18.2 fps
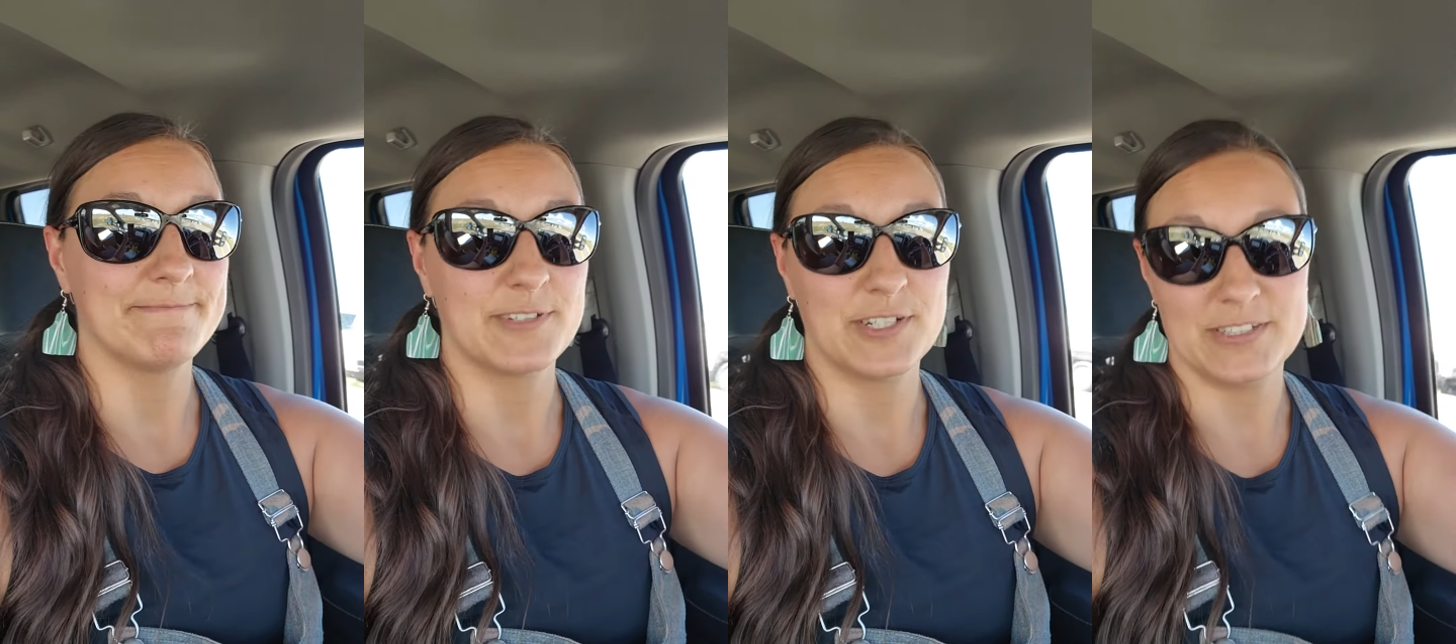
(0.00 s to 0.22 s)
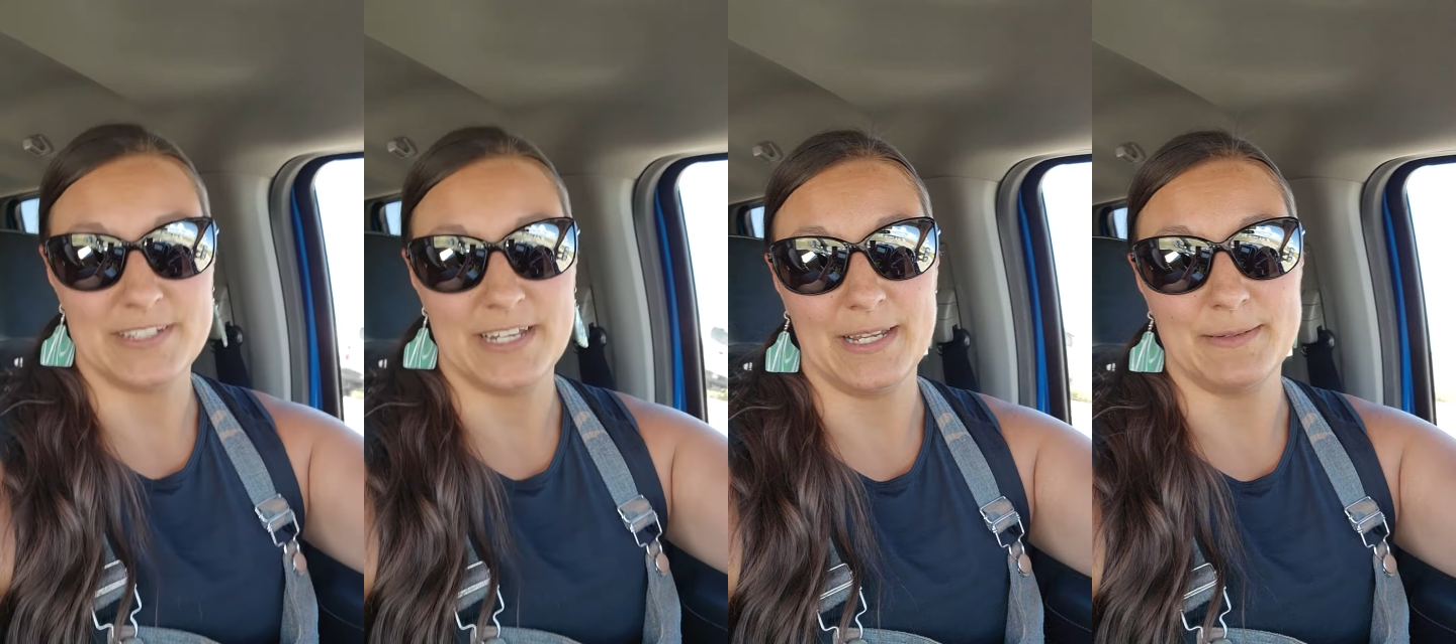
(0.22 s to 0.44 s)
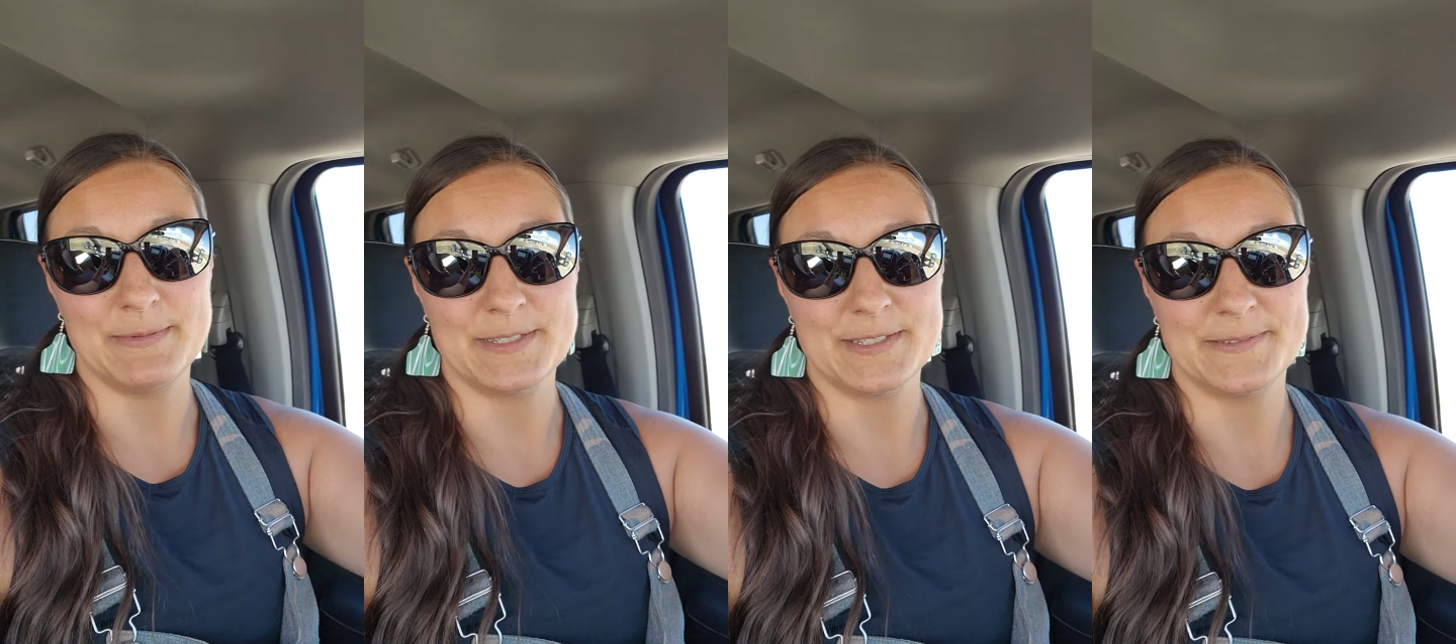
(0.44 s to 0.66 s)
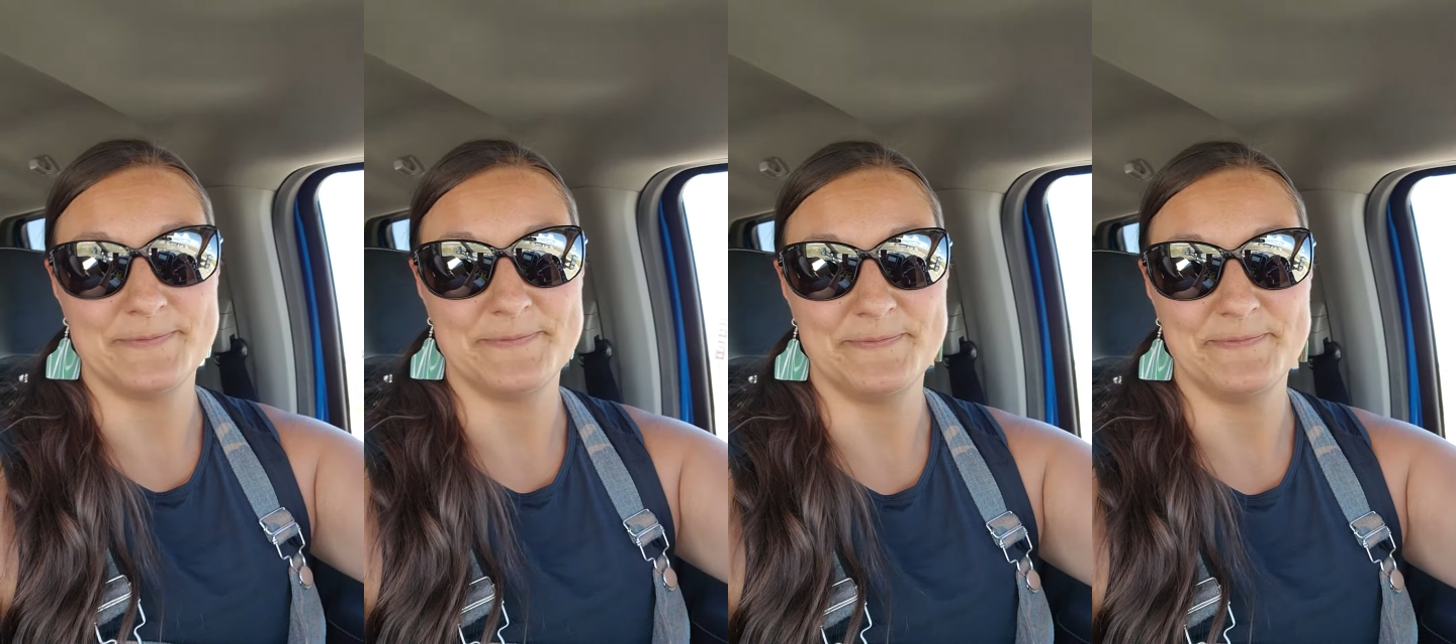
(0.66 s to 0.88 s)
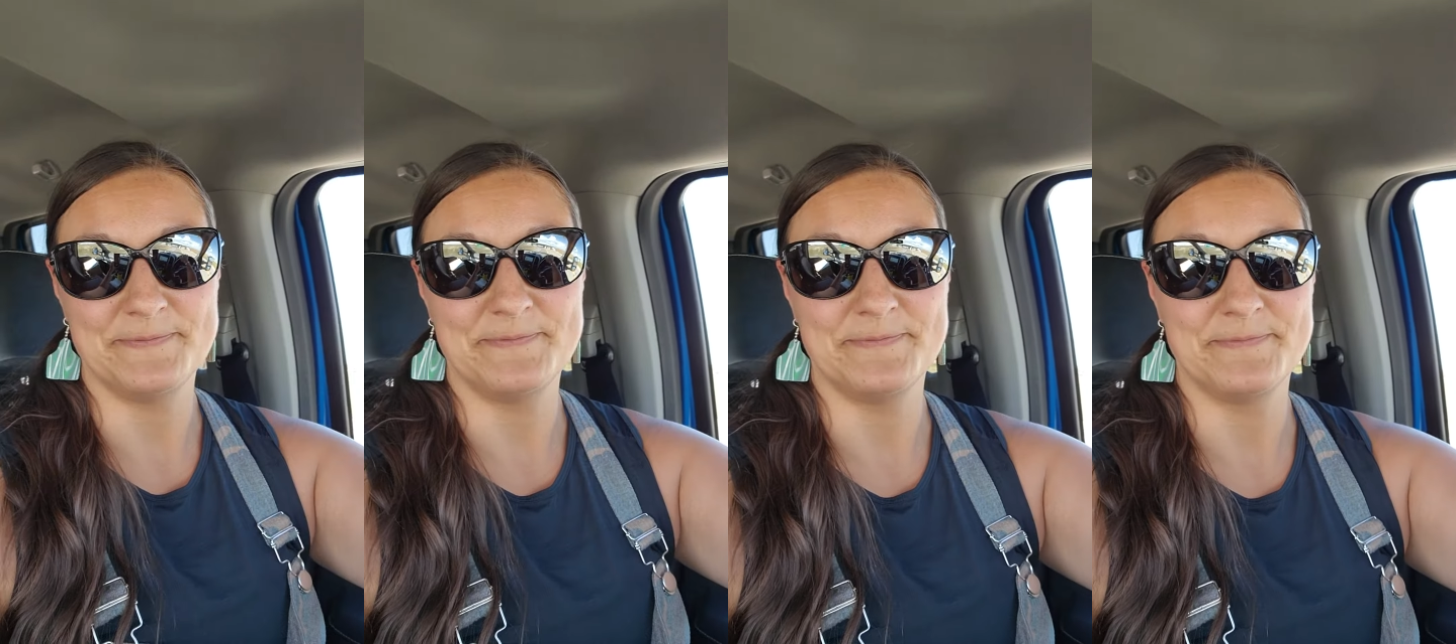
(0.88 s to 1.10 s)
Good
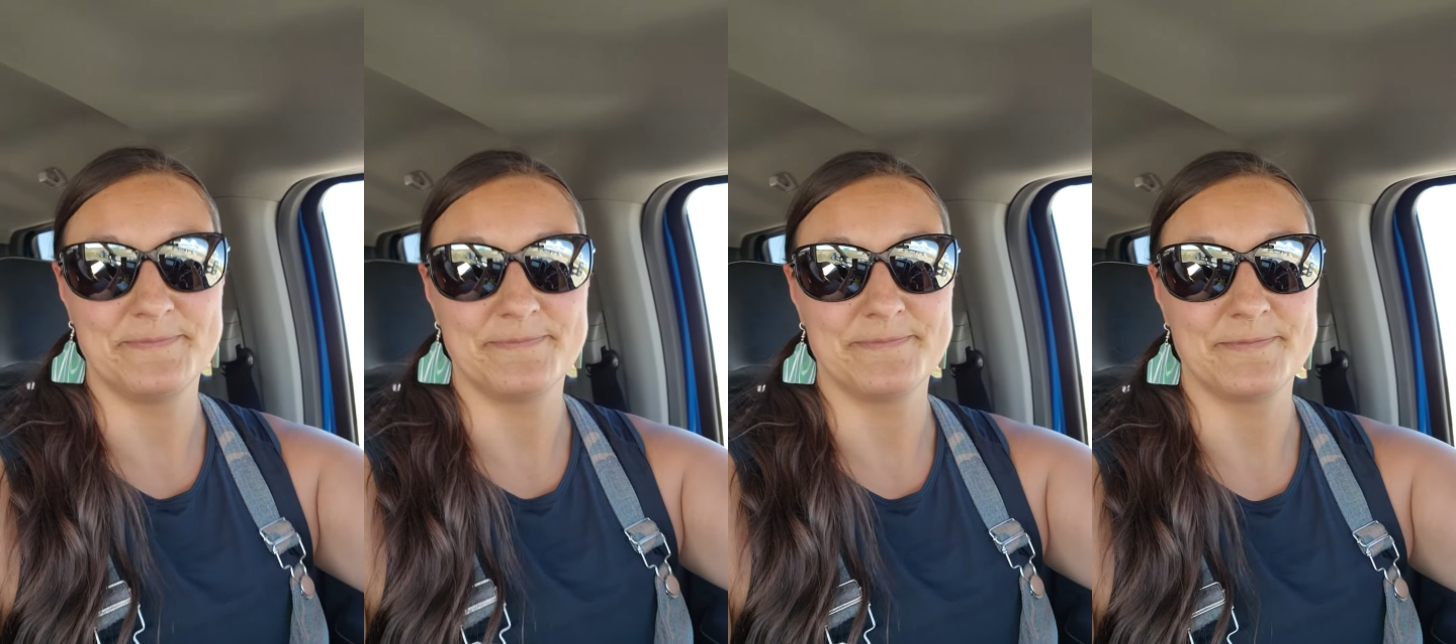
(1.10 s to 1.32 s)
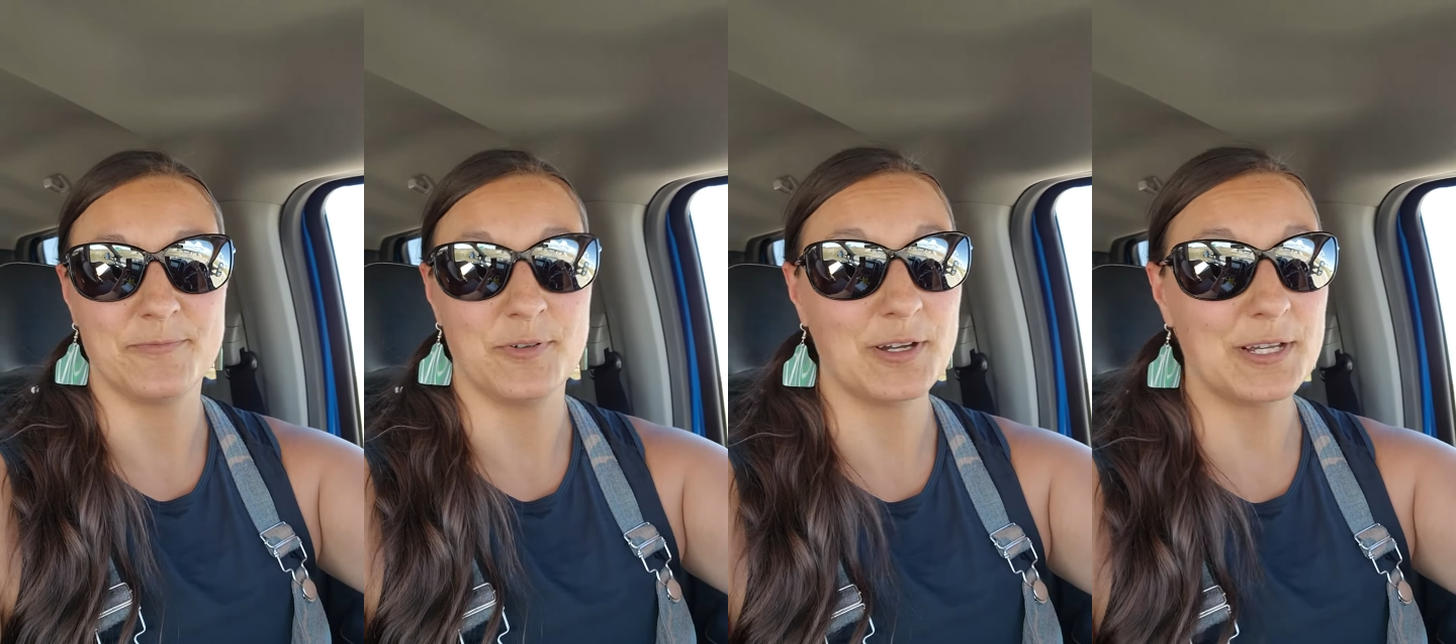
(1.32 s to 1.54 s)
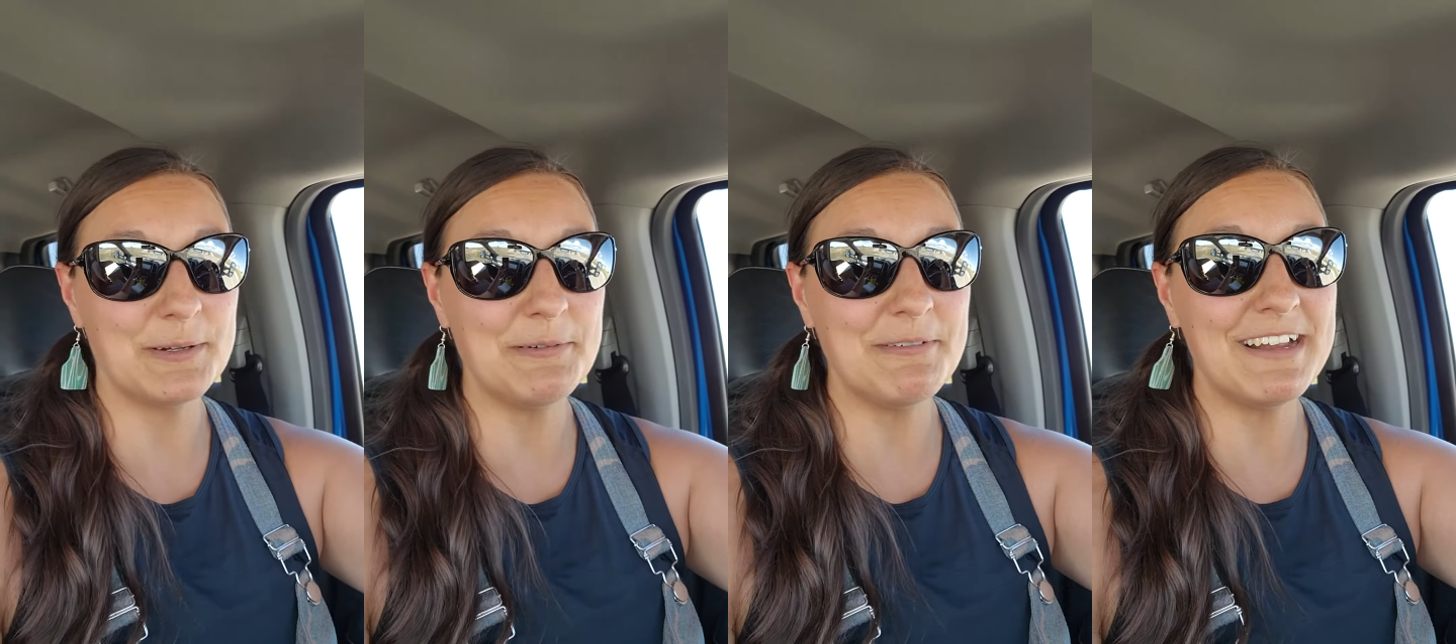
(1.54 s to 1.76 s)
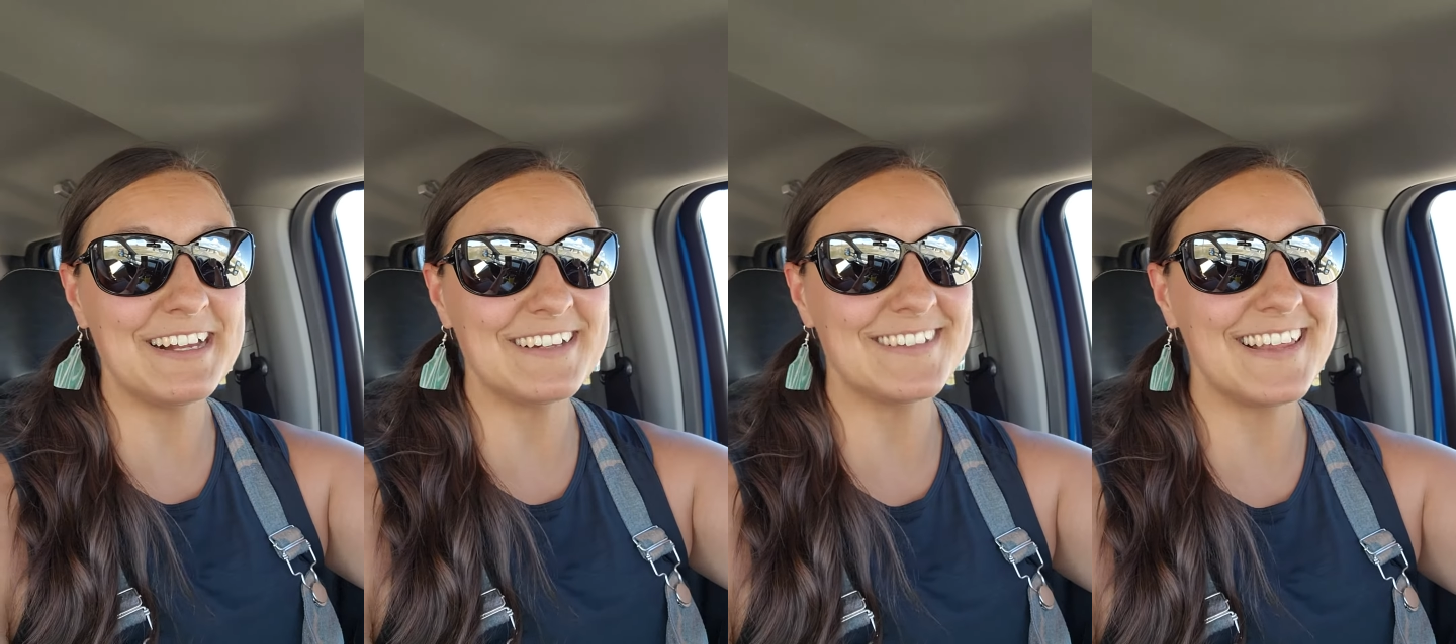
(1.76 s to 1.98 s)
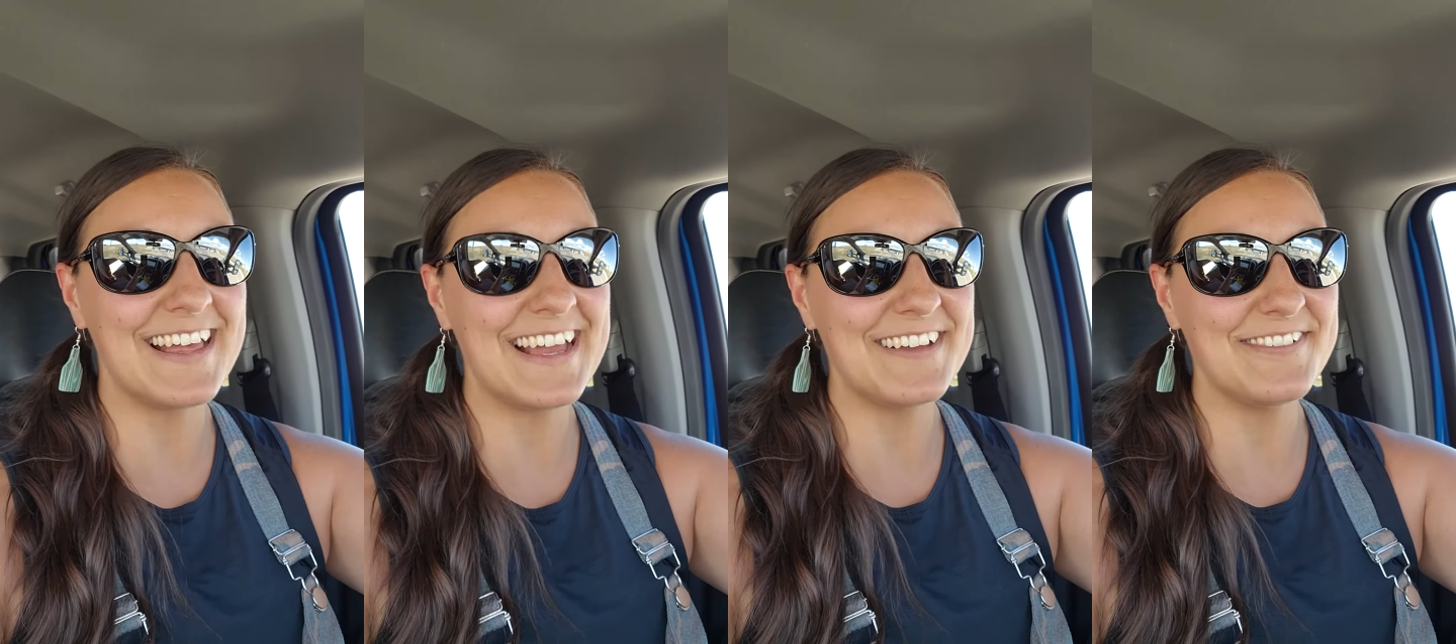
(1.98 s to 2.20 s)
times. Welcome to
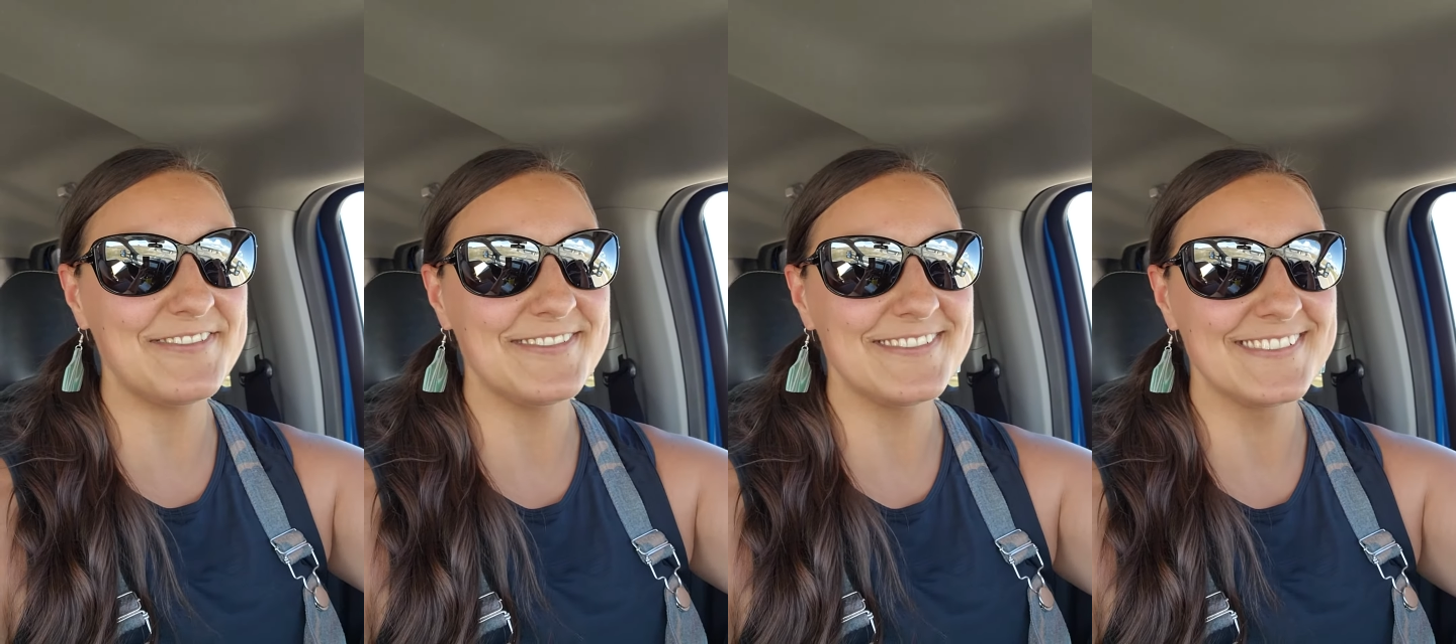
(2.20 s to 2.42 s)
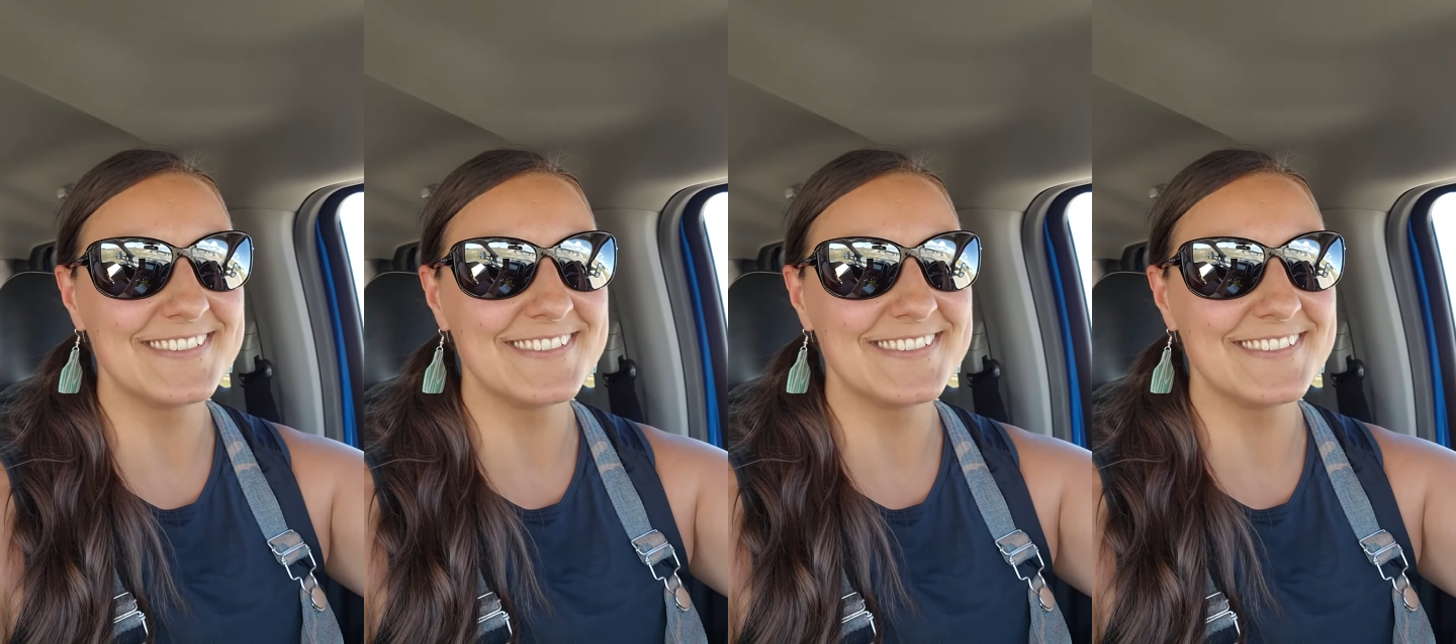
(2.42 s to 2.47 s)
Rush Life.